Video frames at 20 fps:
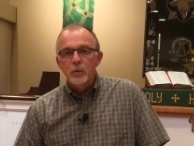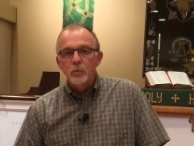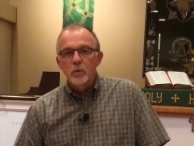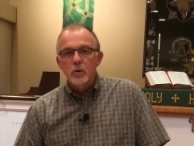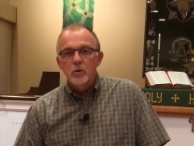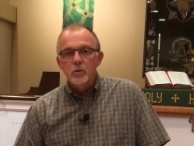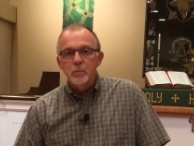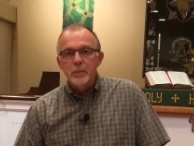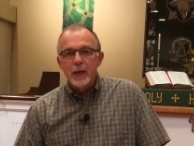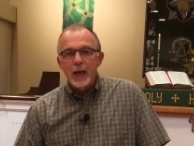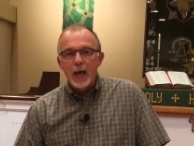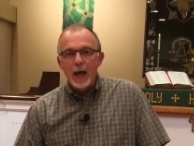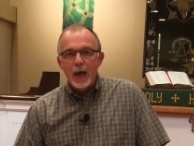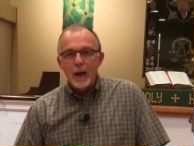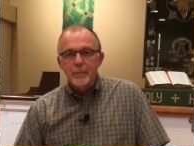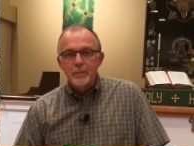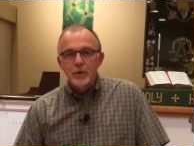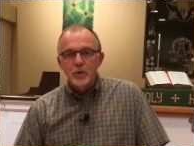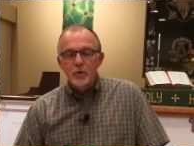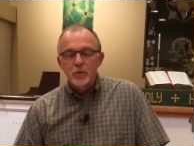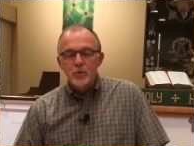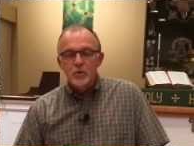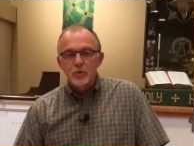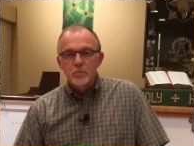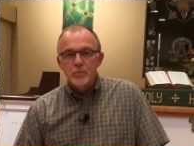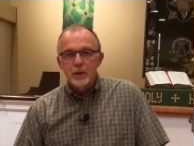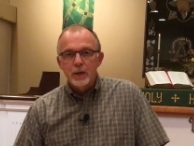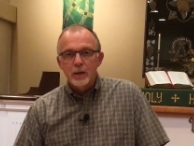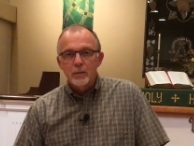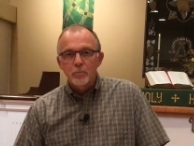and we would be happy to
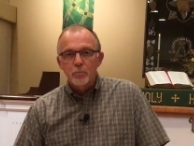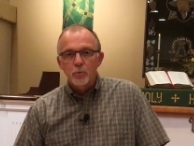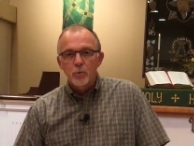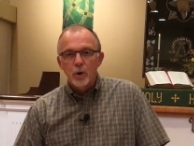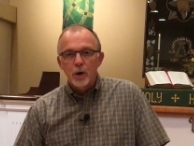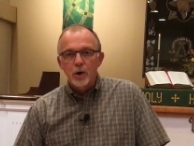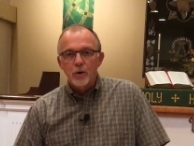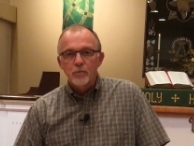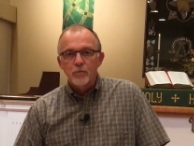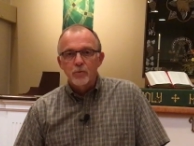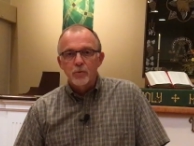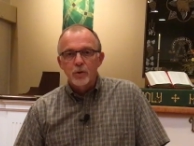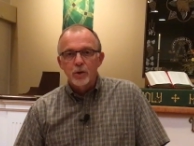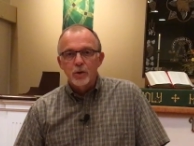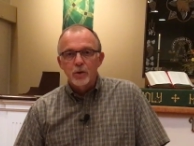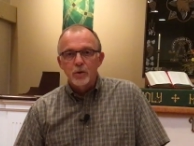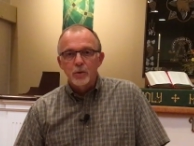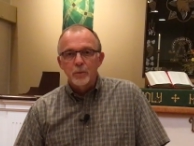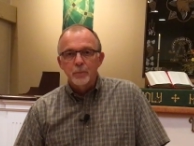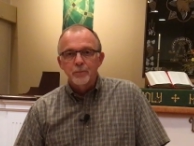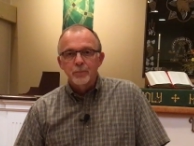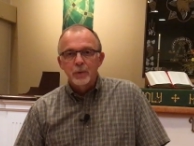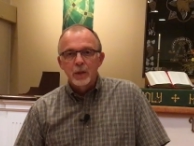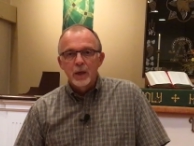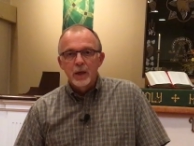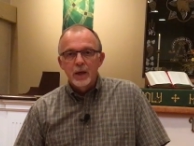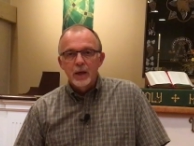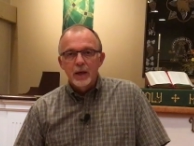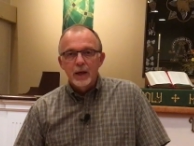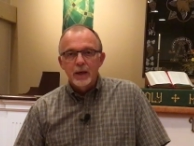be in prayer for you
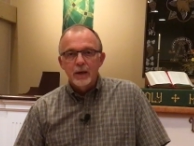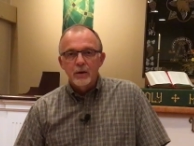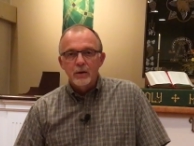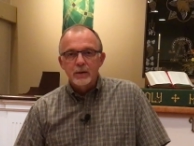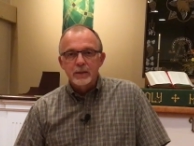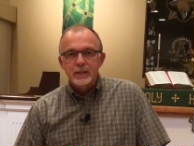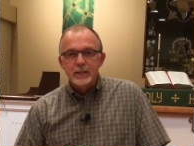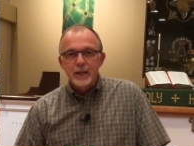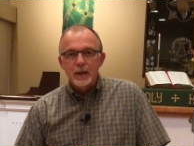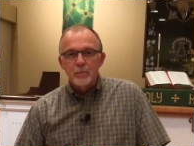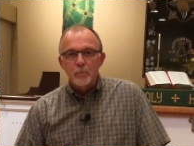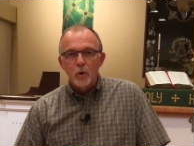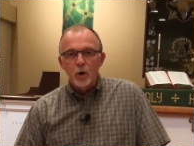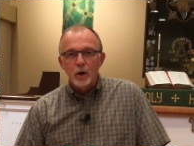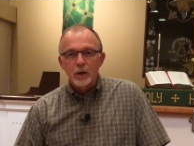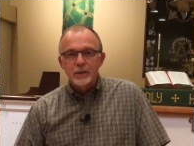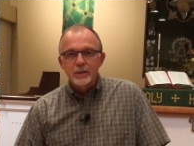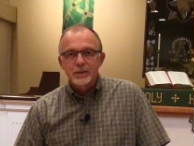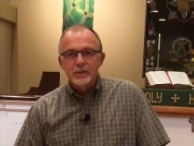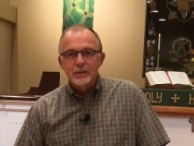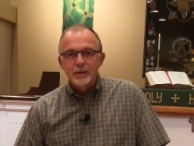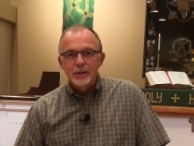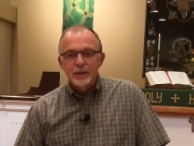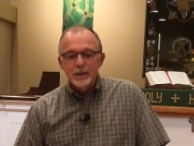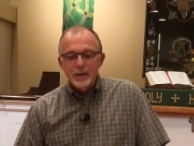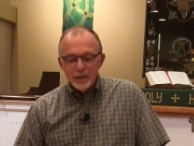here at St. Mark's.